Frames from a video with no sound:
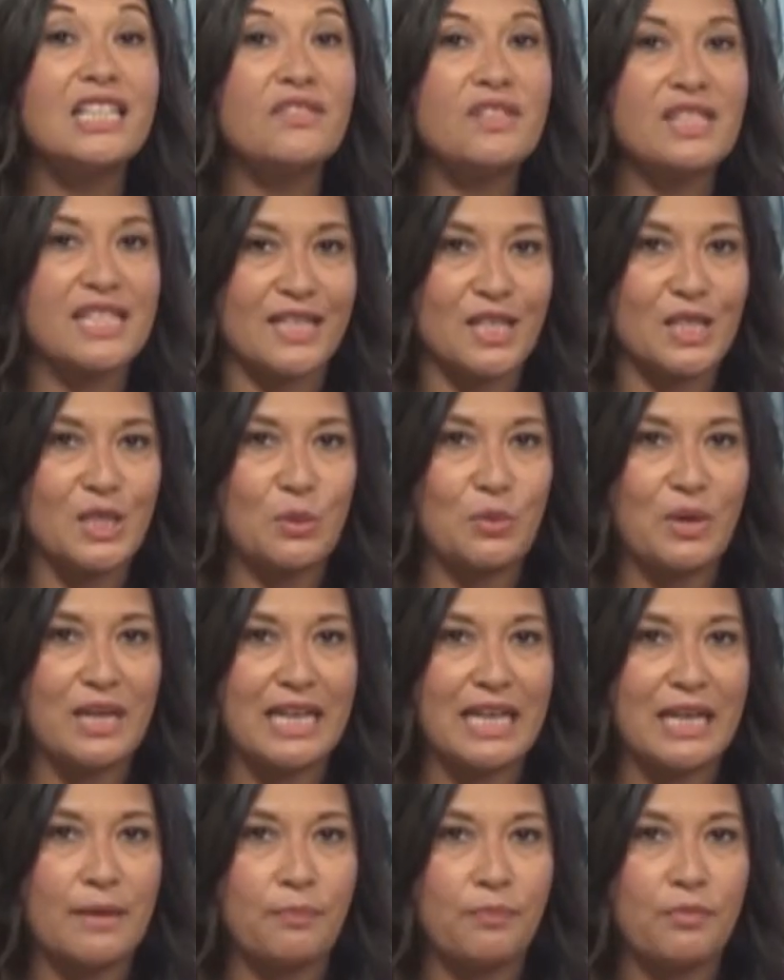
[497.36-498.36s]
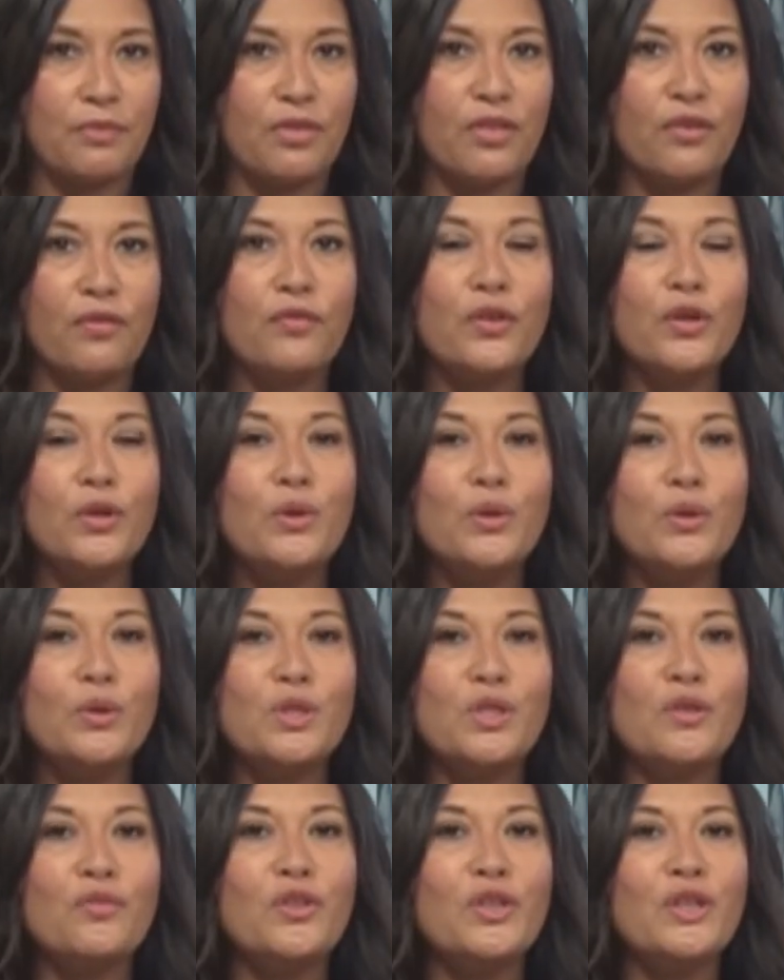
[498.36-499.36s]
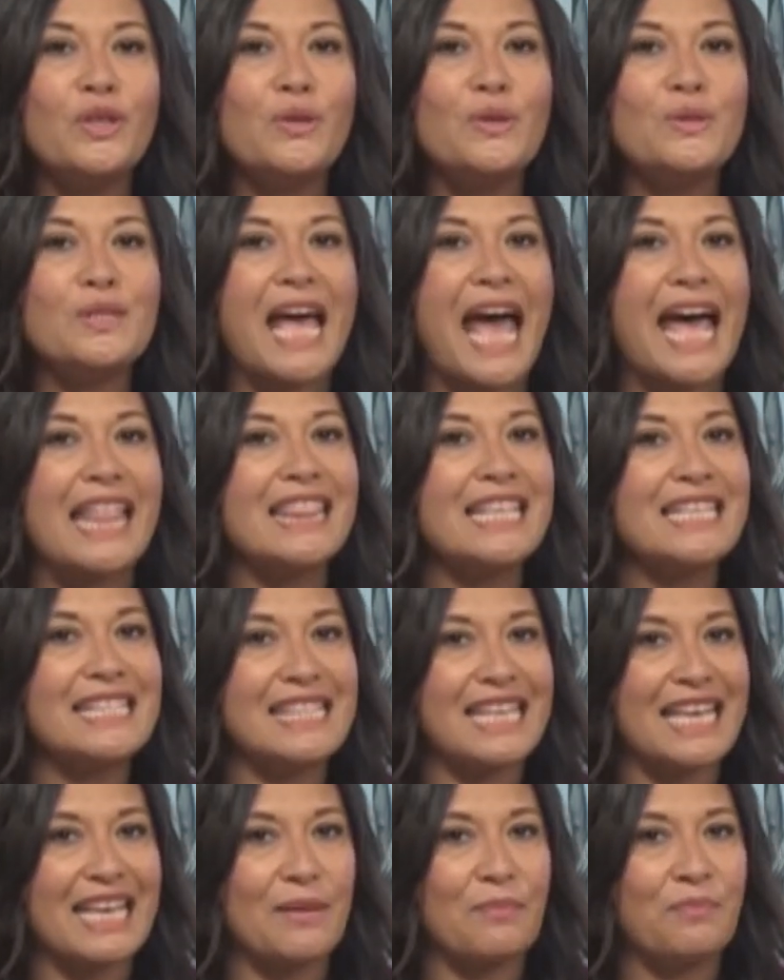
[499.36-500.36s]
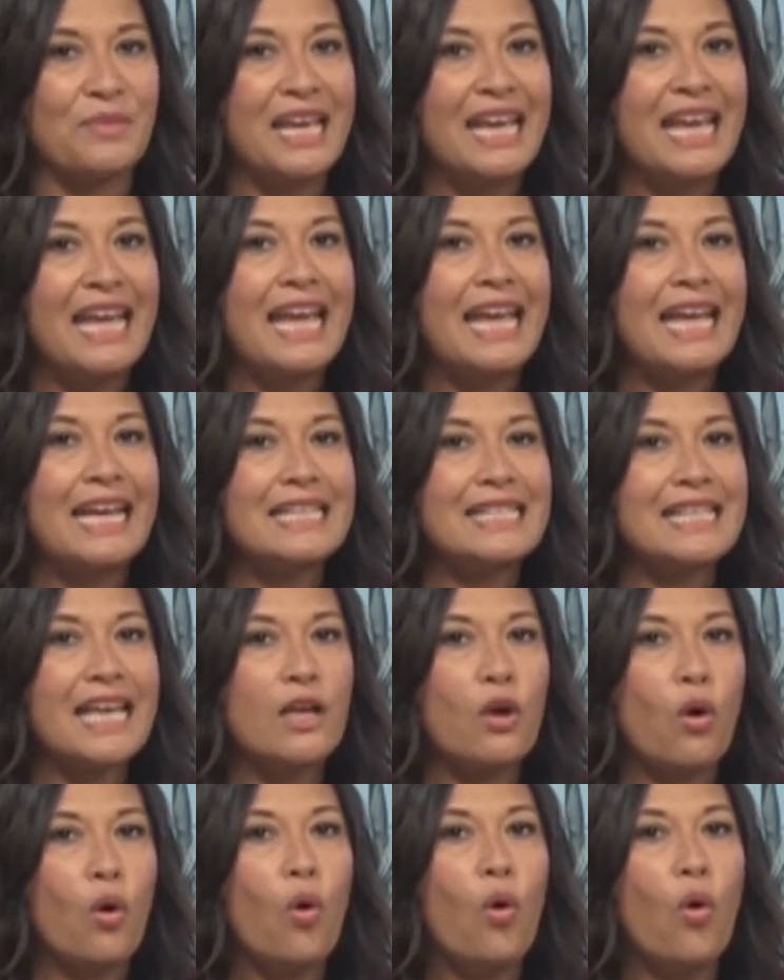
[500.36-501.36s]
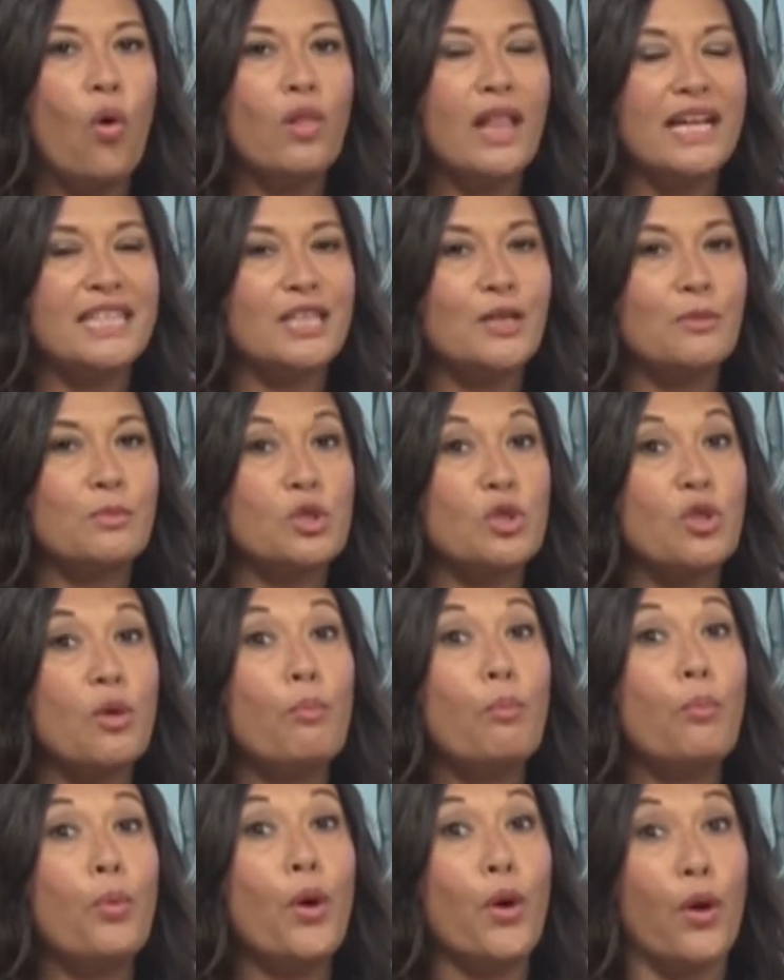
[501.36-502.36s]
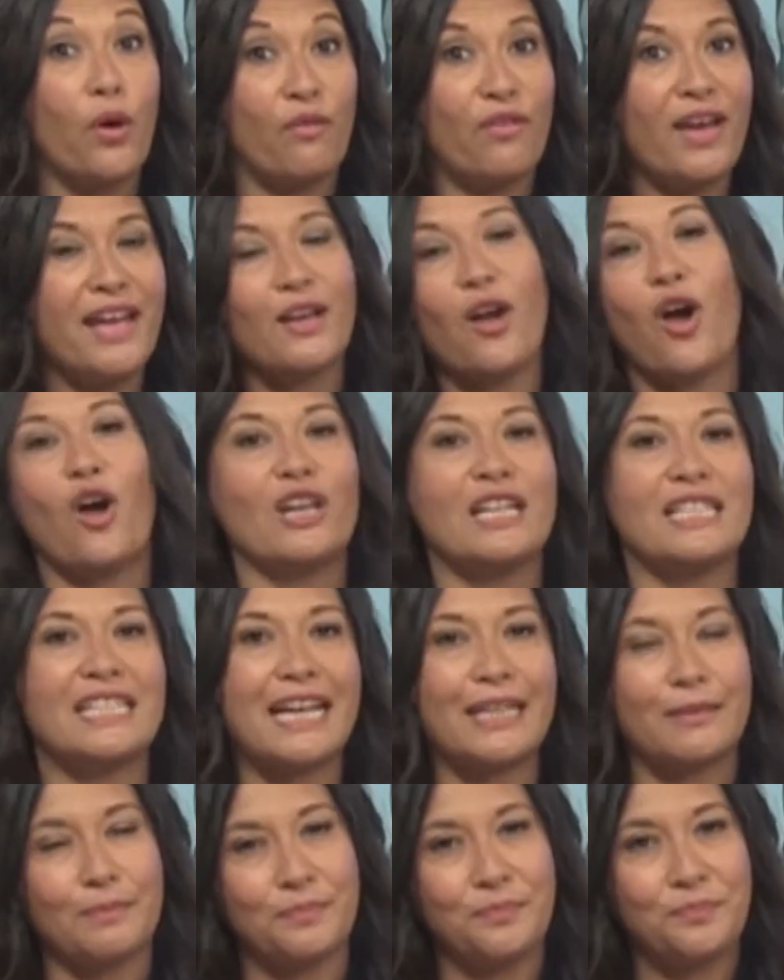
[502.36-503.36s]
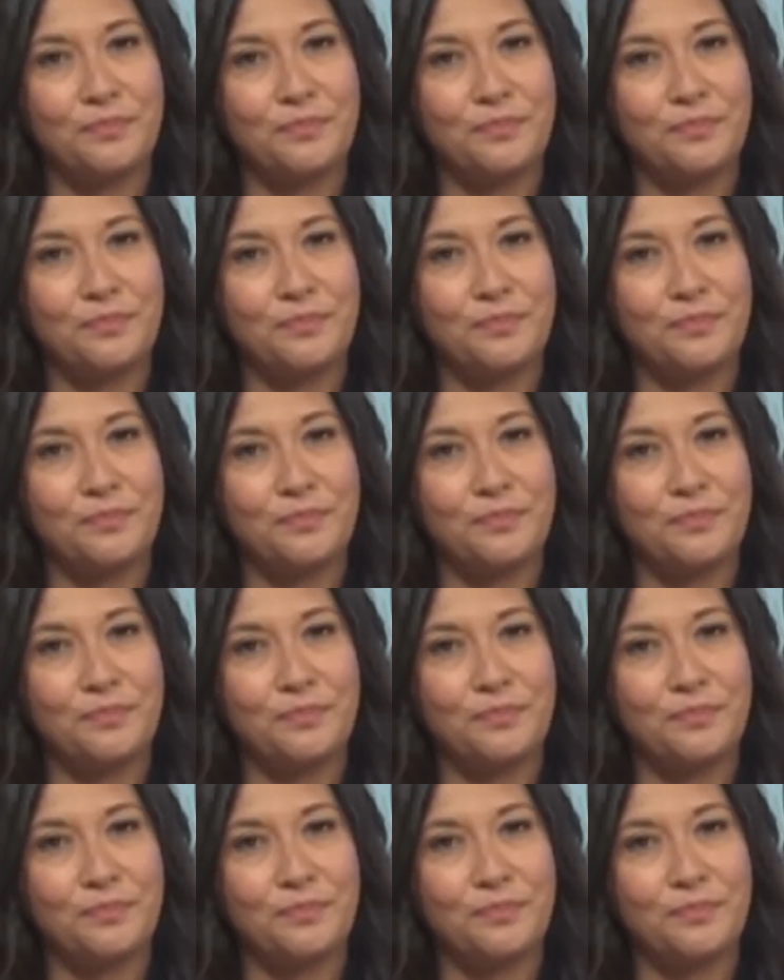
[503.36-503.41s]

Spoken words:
Santorini. The food, the views and the sea, he says, all add up to the perfect holiday.